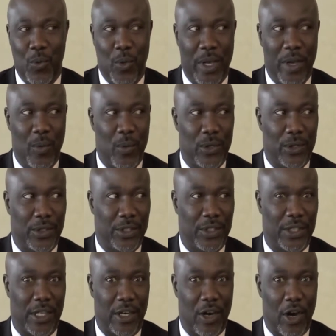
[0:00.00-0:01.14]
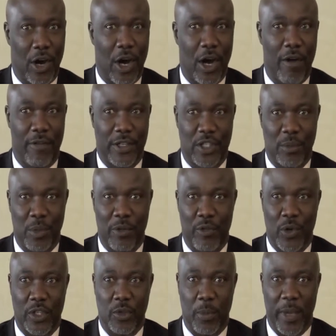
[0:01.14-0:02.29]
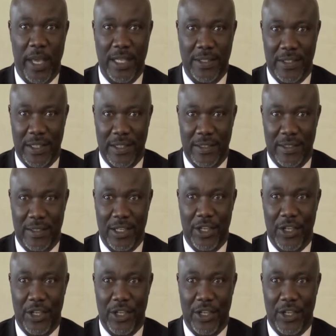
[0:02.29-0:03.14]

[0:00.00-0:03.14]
we will cover some of your expenses